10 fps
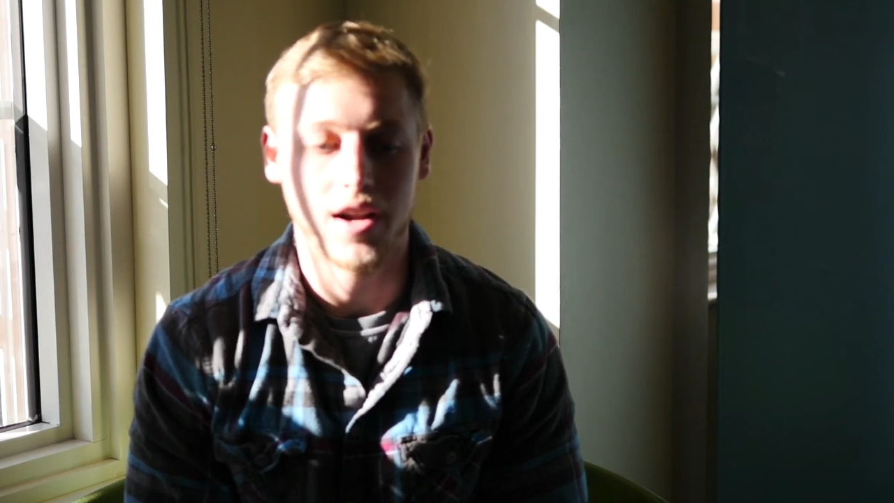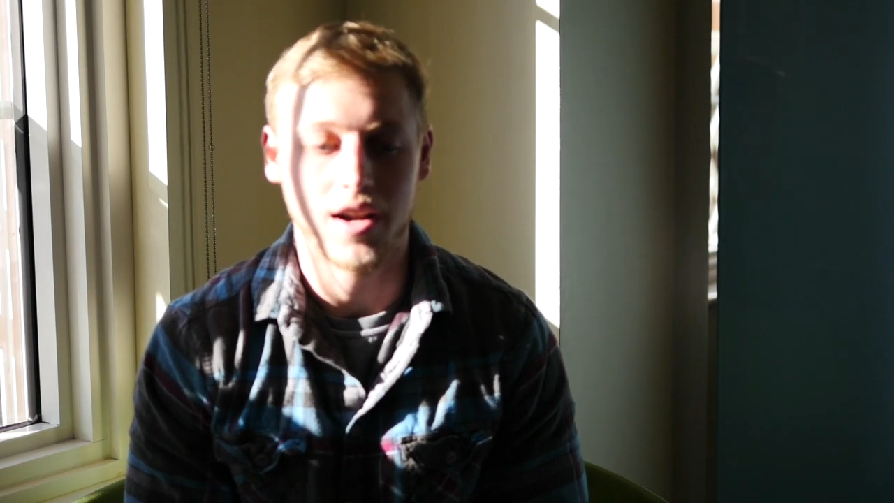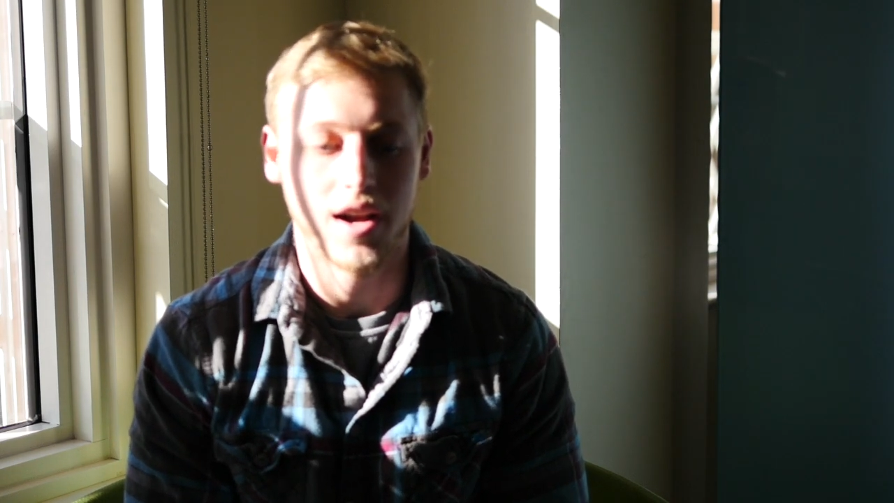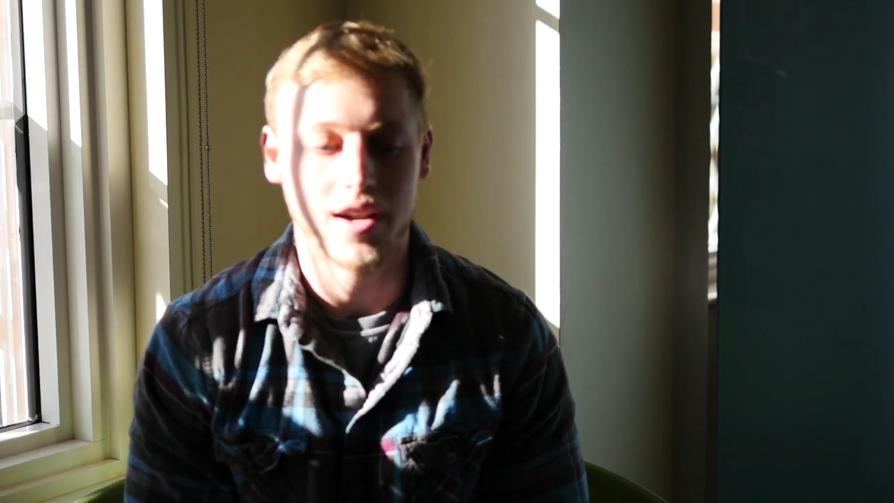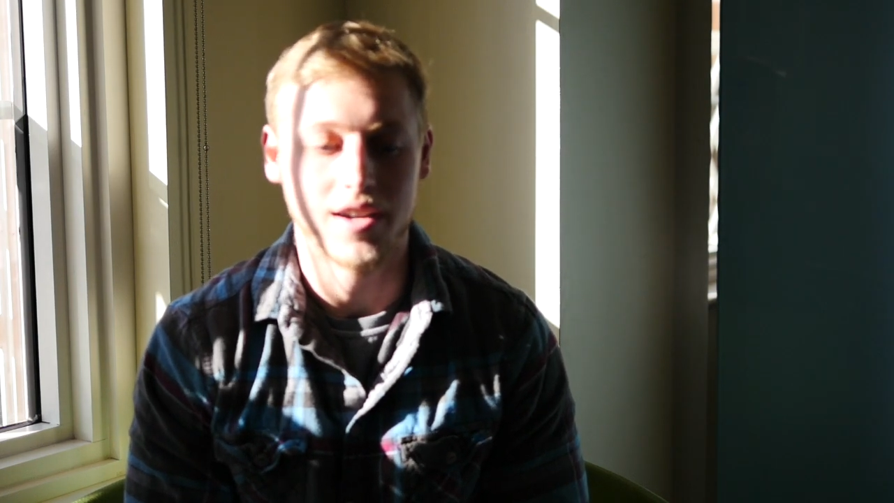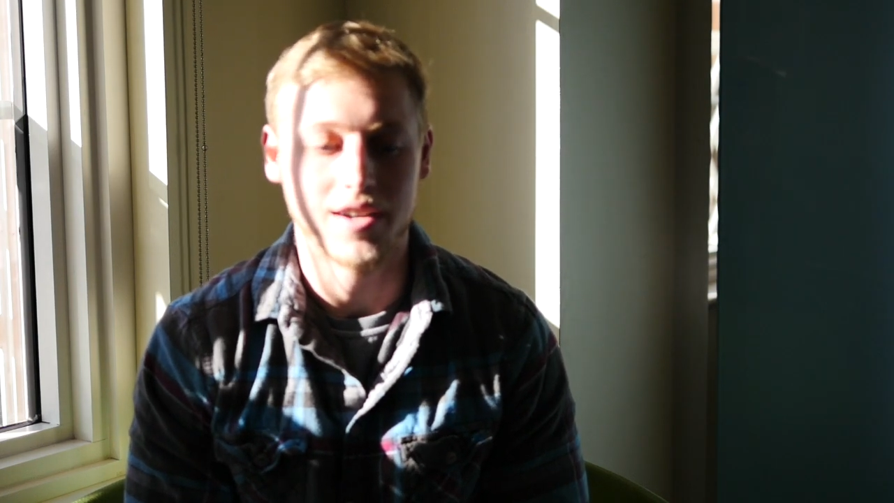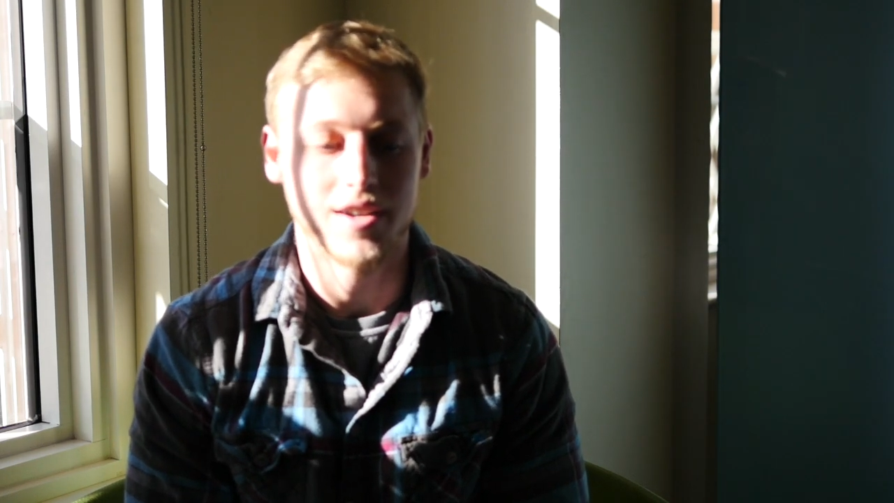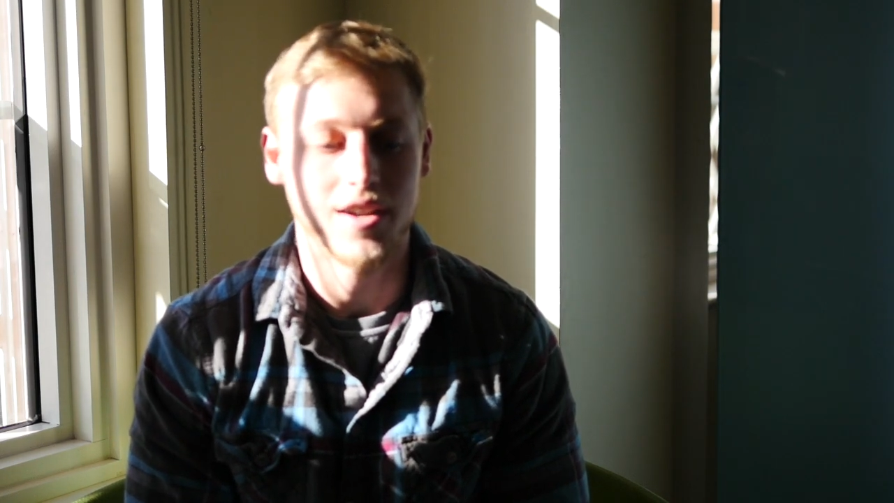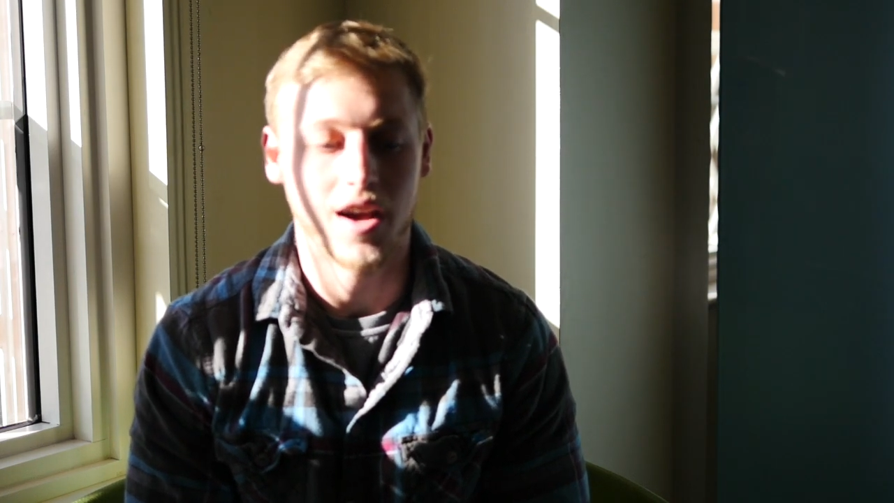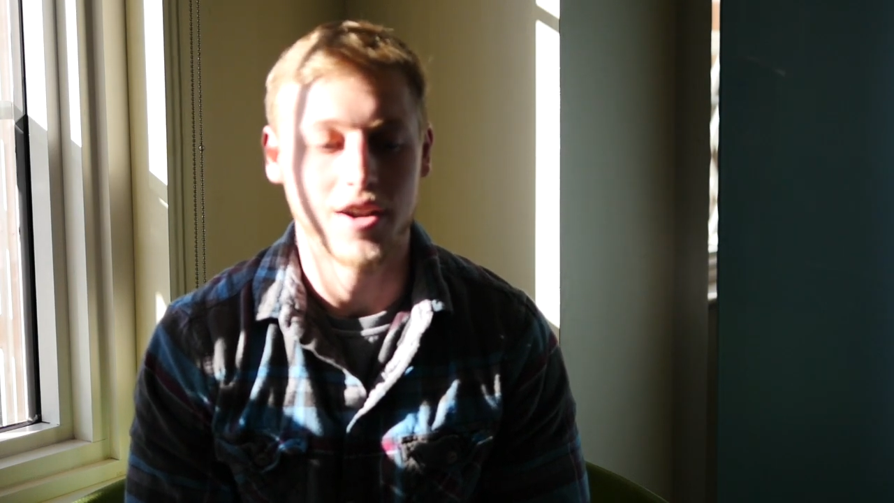I
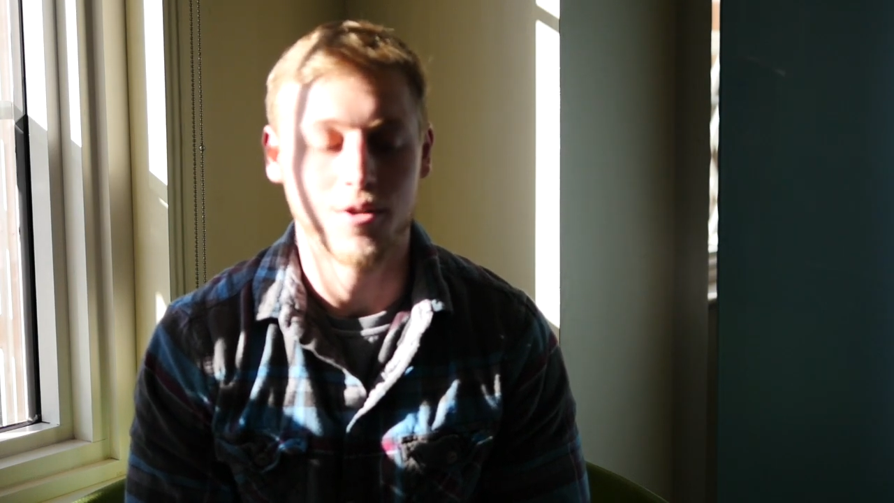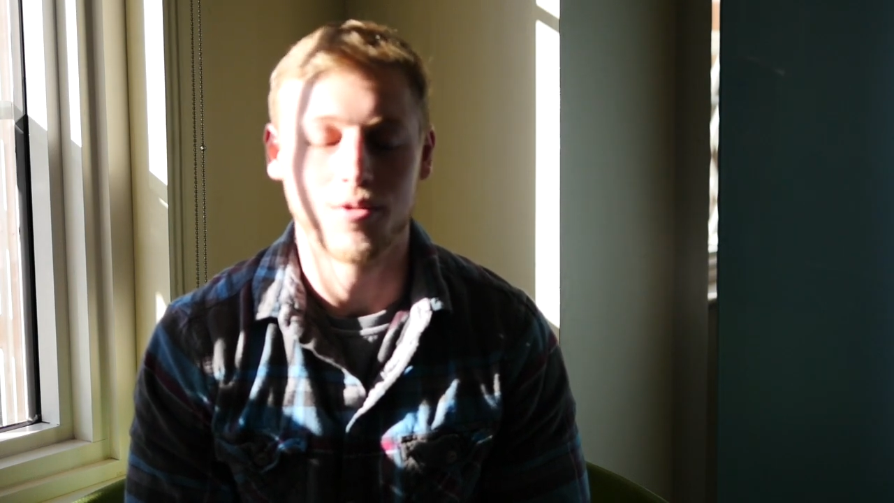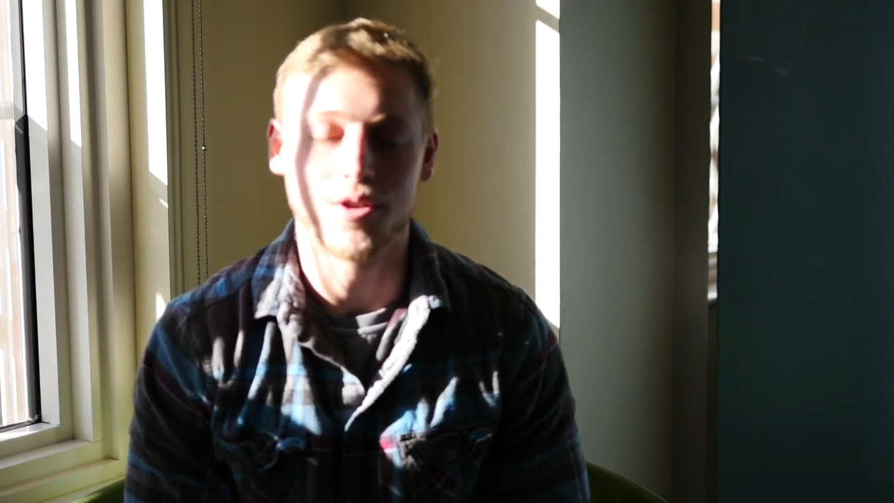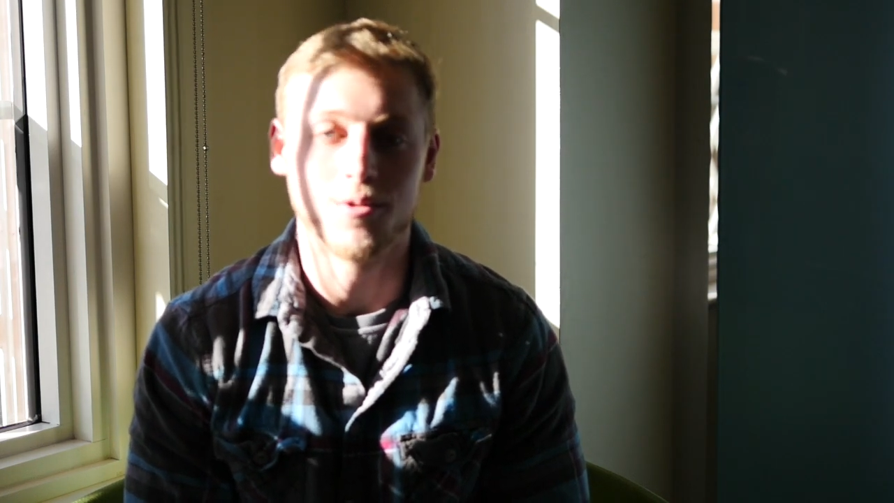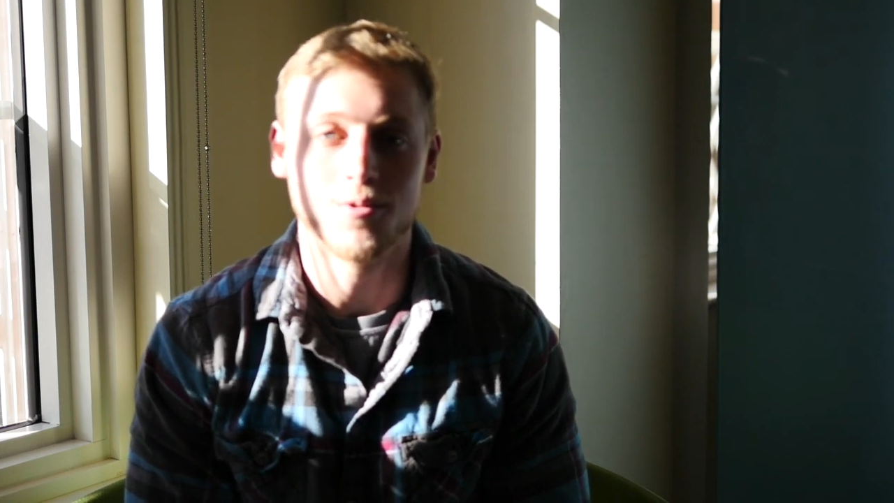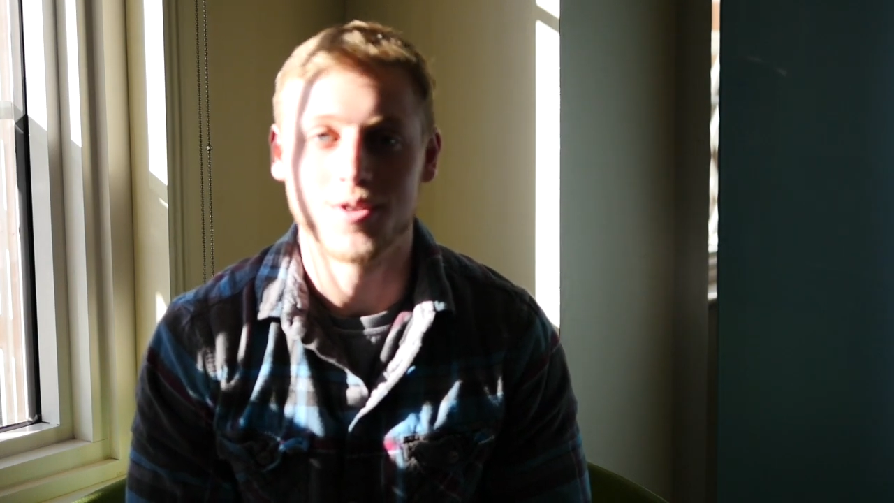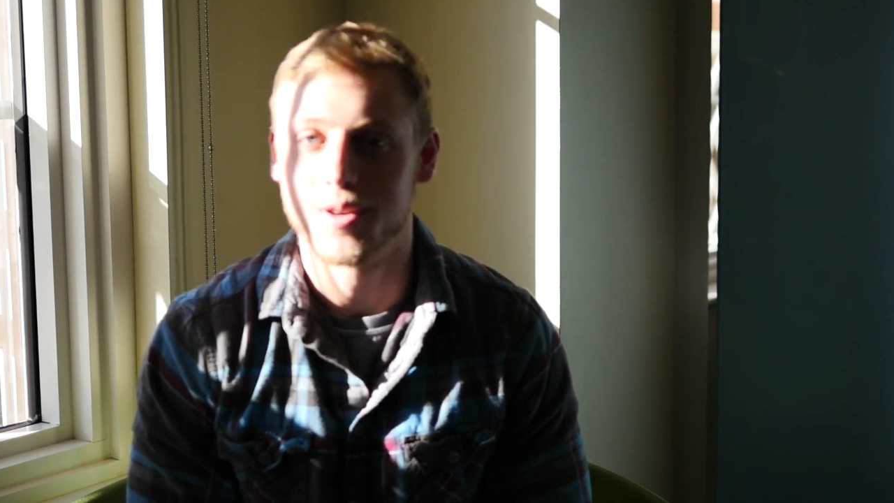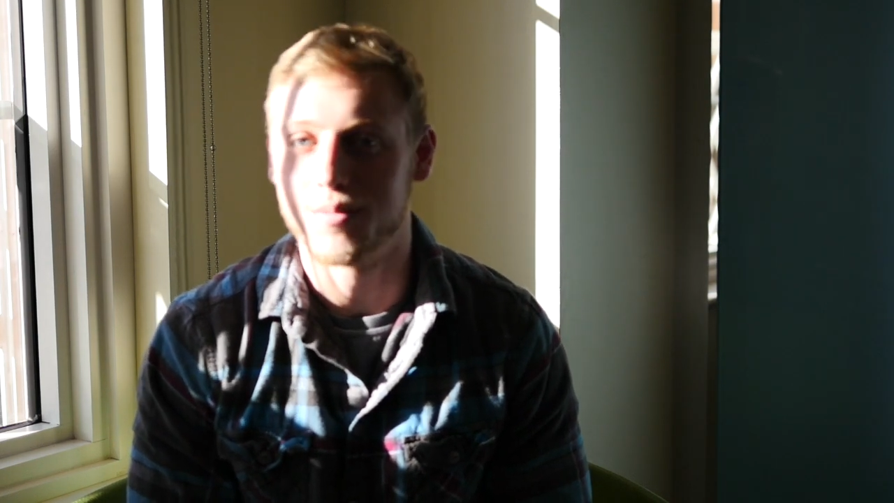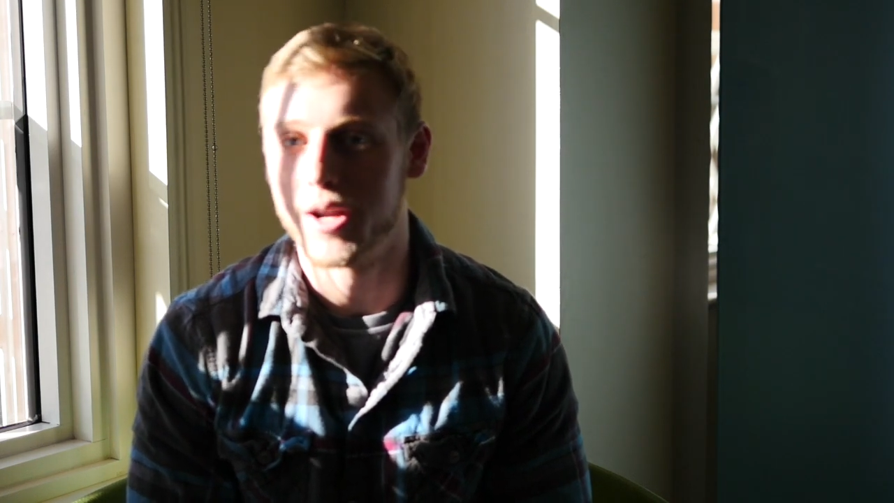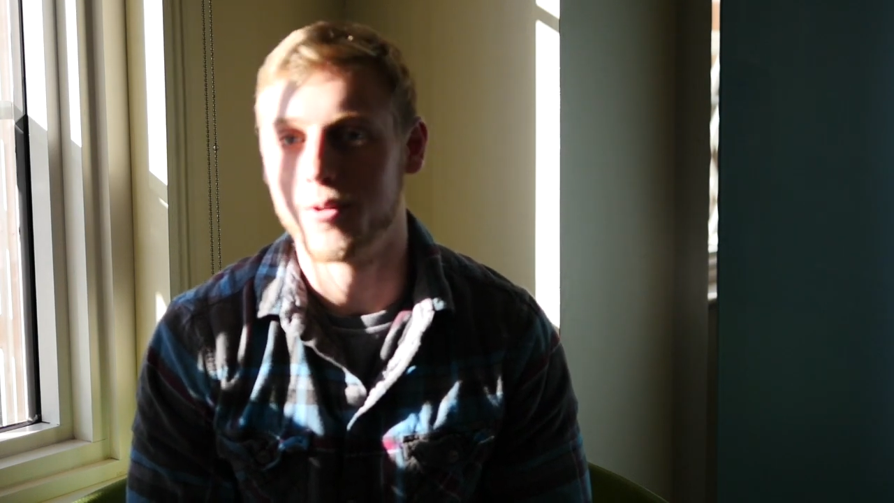don't use them.